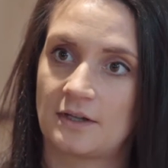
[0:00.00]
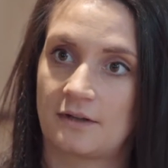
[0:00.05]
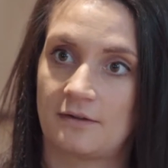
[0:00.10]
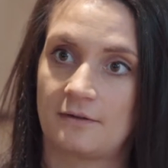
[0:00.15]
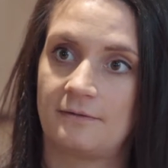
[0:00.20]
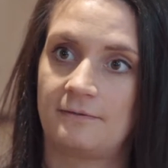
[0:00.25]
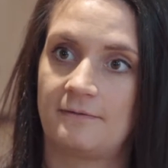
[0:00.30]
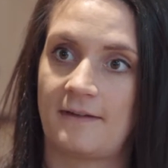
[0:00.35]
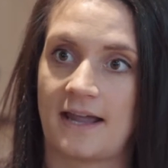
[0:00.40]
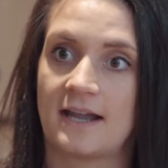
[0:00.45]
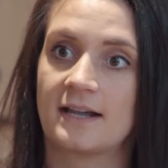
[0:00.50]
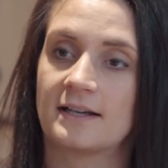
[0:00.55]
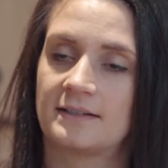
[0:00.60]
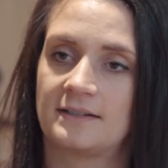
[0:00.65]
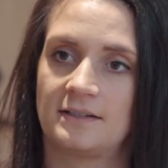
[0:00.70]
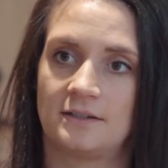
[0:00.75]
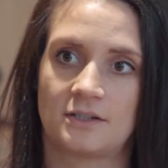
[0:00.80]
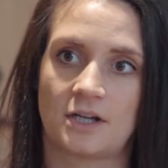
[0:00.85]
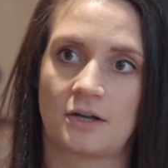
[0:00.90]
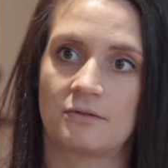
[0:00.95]
that are
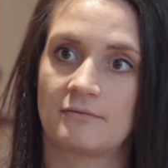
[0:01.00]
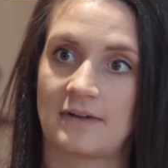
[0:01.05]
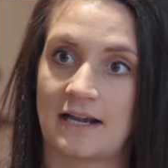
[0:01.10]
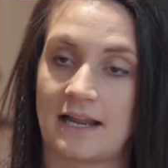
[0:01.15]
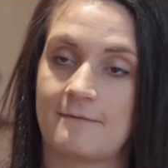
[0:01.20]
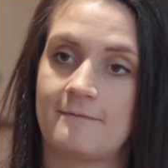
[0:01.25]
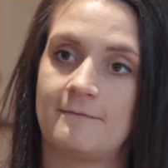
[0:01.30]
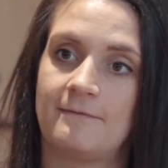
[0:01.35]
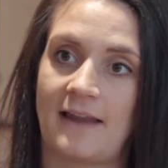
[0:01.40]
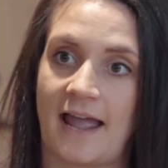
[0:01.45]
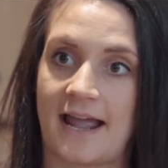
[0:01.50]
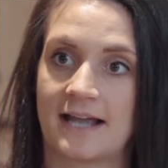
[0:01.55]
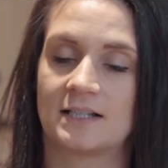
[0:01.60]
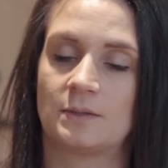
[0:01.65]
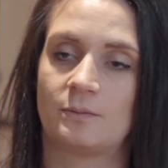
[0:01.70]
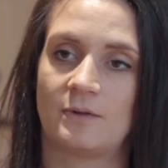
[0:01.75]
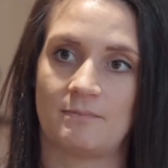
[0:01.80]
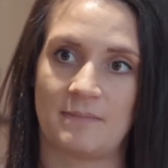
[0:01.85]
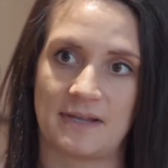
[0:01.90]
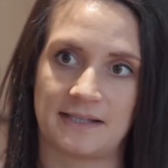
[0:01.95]
fixed and don't really
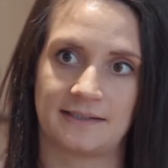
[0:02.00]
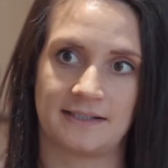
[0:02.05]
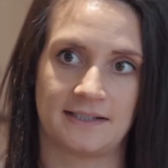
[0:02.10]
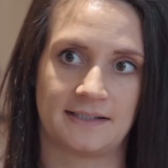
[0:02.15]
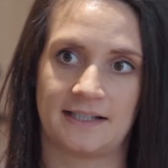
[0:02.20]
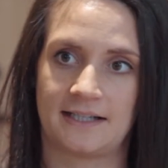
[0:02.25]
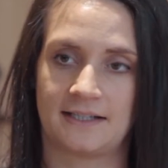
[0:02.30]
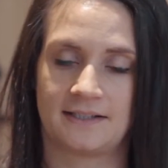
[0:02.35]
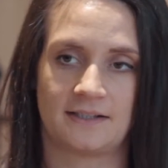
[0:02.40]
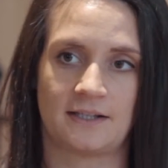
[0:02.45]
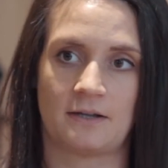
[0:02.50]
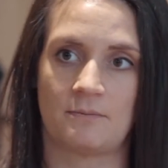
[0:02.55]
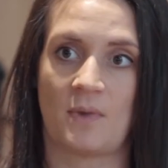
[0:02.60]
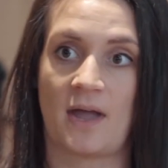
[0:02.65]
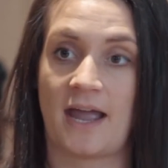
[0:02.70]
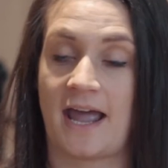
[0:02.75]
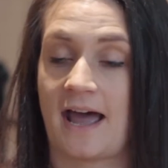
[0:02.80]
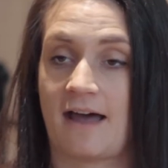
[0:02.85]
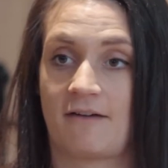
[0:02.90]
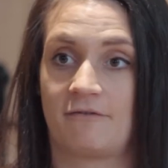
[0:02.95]
flex with businesses that
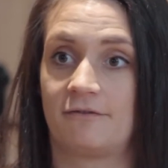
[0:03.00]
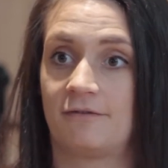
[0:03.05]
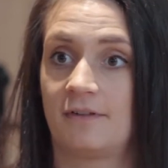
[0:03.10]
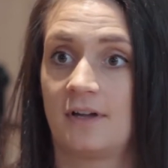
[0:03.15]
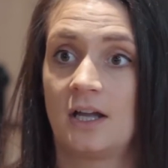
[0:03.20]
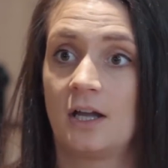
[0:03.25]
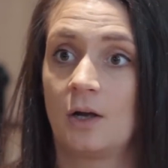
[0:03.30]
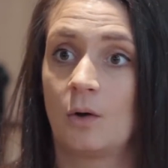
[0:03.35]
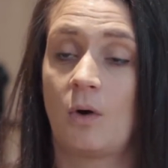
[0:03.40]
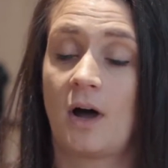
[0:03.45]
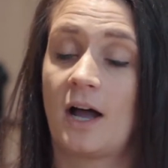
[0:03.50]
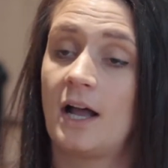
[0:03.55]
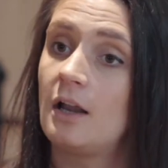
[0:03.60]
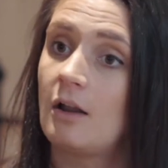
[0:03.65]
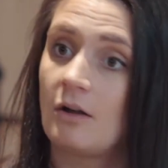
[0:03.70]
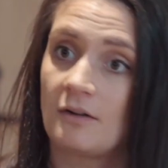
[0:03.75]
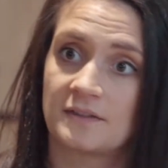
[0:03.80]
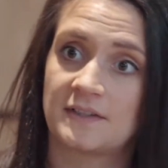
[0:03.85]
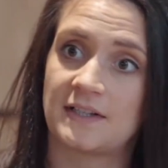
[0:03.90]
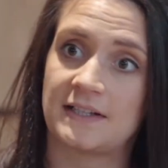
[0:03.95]
might have quite a
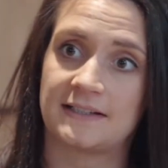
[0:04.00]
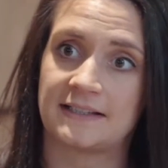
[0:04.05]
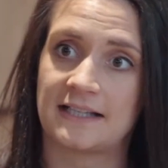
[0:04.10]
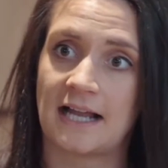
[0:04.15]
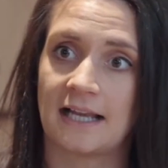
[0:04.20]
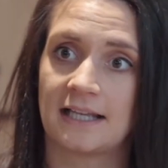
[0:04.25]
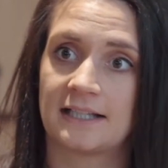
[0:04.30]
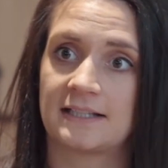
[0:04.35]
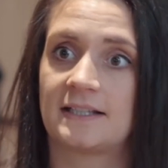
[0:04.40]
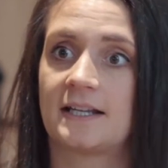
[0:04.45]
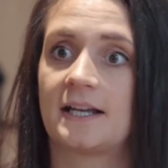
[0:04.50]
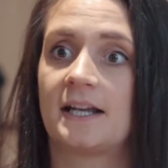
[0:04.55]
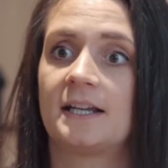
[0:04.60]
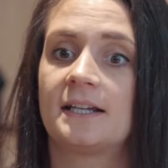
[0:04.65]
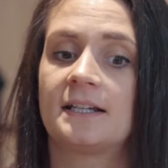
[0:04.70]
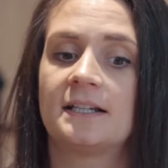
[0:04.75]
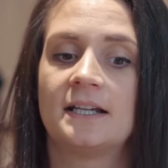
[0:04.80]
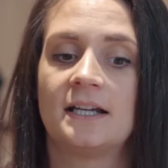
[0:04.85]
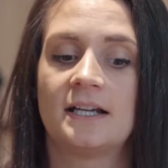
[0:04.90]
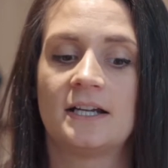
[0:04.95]
lot of
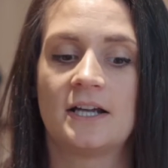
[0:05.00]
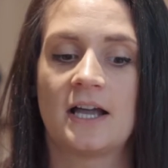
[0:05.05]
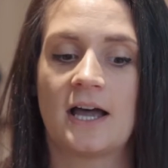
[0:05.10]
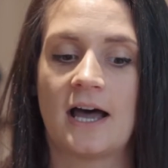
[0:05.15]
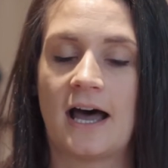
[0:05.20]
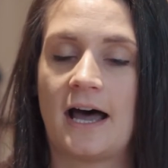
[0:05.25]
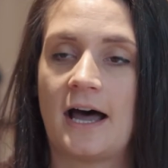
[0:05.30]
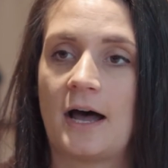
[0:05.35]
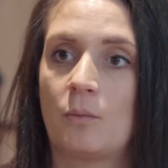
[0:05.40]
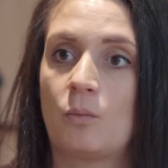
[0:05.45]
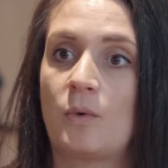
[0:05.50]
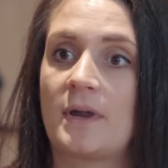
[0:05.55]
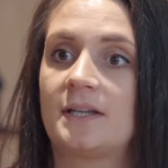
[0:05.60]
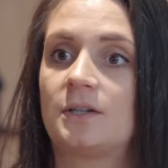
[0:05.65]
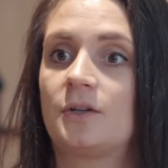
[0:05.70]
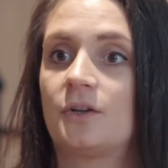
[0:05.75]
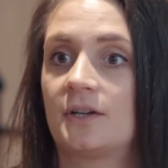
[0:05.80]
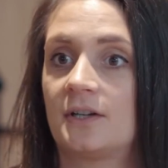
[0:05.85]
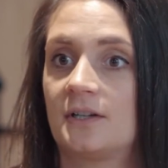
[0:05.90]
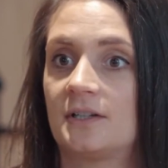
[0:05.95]
seasonality, we
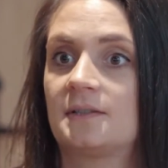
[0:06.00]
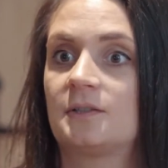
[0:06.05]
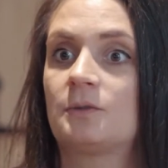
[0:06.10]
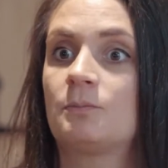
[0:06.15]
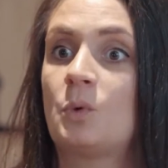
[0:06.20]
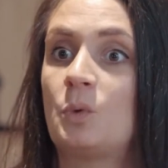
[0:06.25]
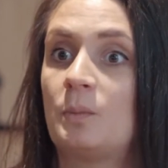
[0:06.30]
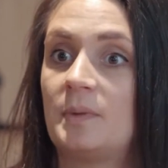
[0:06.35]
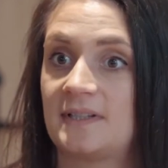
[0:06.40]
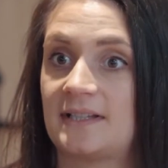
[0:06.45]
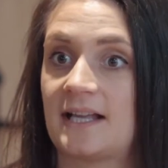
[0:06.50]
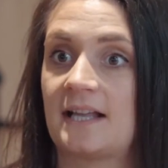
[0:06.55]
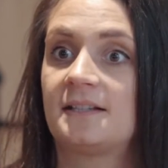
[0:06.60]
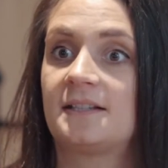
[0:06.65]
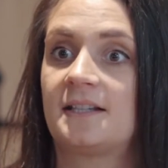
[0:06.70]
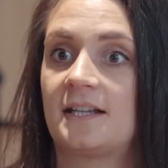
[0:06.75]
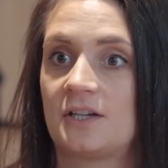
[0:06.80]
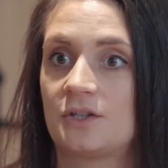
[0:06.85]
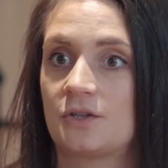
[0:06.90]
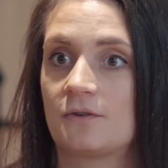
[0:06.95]
took a small
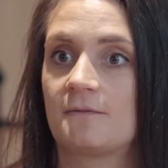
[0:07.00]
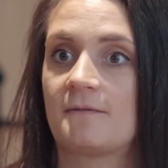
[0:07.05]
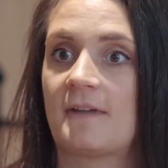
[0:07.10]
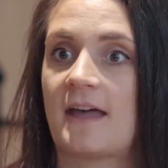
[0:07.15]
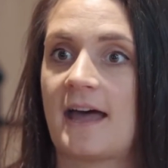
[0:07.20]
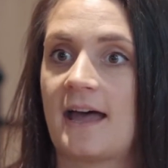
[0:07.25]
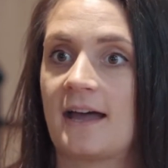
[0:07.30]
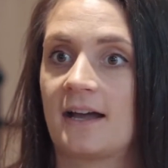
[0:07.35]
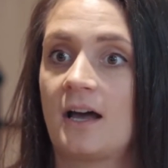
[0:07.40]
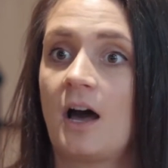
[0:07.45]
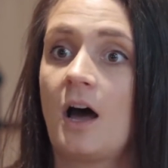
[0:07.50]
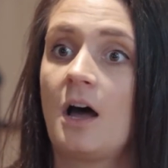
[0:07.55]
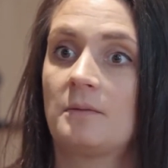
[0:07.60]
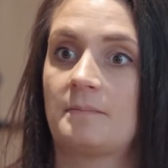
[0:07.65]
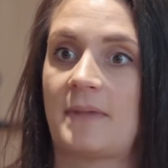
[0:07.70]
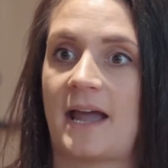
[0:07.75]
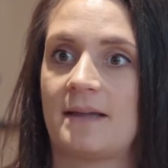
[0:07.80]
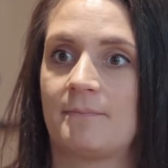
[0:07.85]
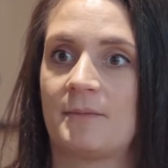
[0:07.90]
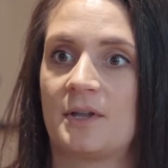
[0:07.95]
percentage of their
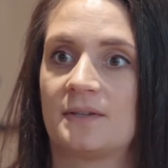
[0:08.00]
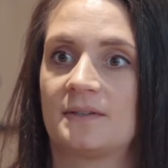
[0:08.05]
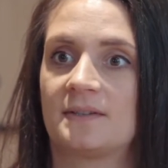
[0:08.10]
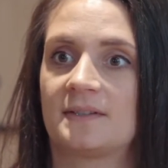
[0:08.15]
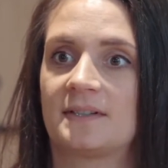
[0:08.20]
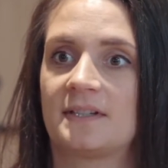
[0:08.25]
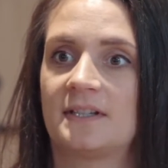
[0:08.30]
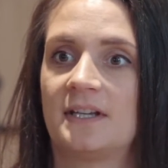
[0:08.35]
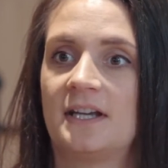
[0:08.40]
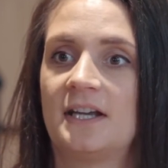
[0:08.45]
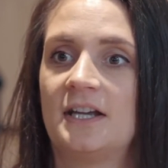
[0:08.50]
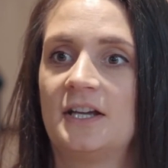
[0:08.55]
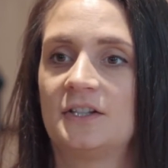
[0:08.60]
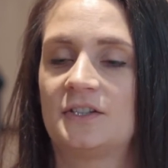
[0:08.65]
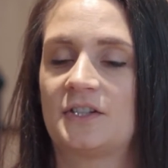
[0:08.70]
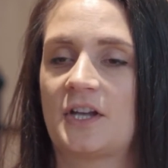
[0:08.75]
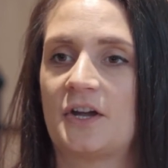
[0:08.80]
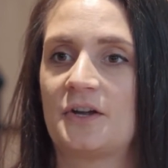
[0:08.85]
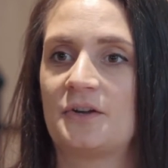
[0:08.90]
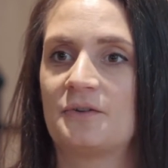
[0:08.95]
card payments.
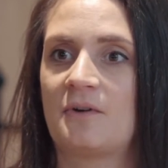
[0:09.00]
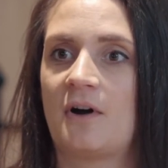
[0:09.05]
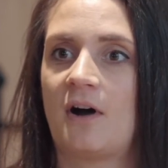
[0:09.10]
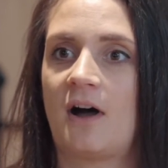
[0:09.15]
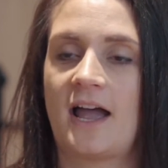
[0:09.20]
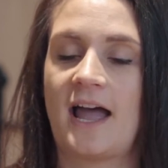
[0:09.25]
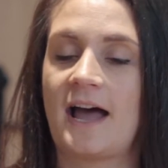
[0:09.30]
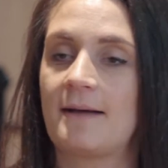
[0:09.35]
So I